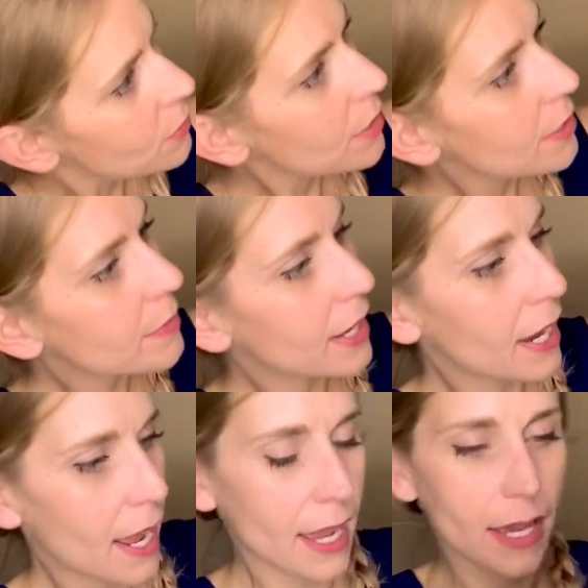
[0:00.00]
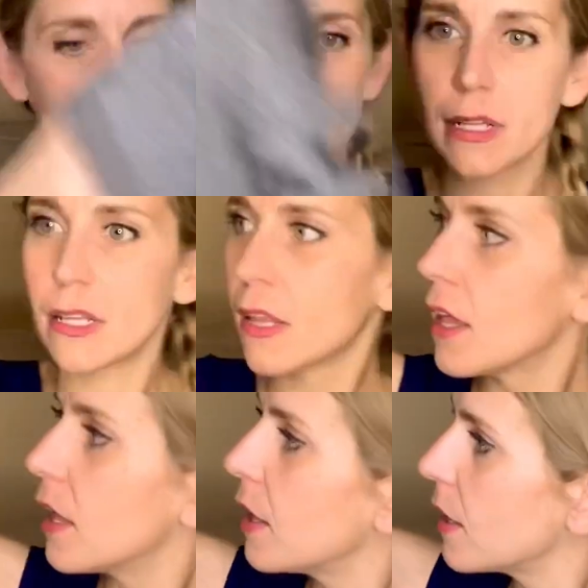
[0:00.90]
for, but I will
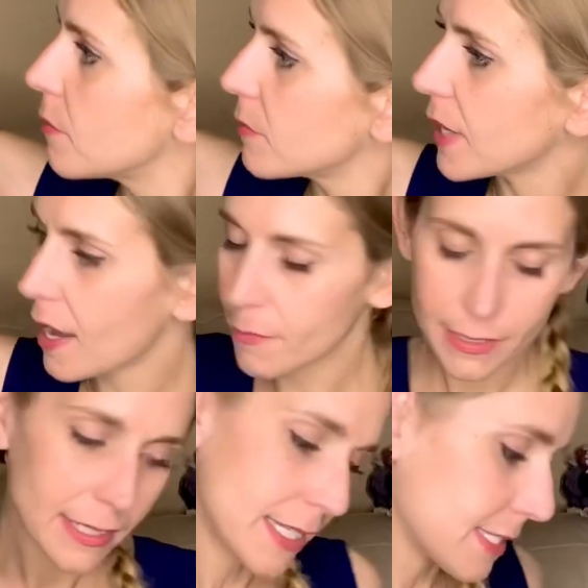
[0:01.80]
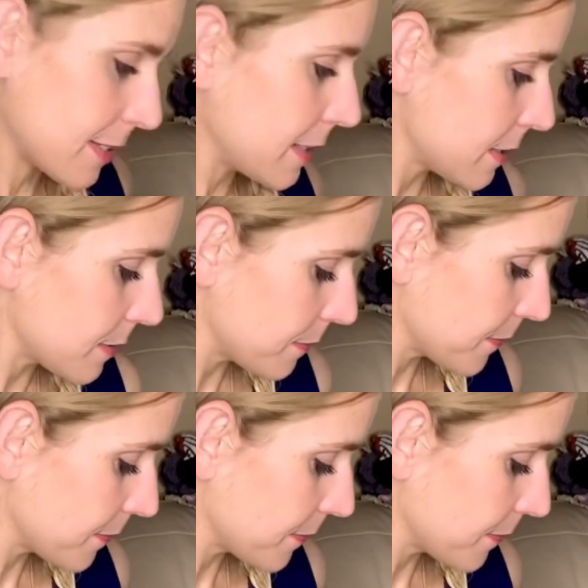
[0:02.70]
be happy to list it.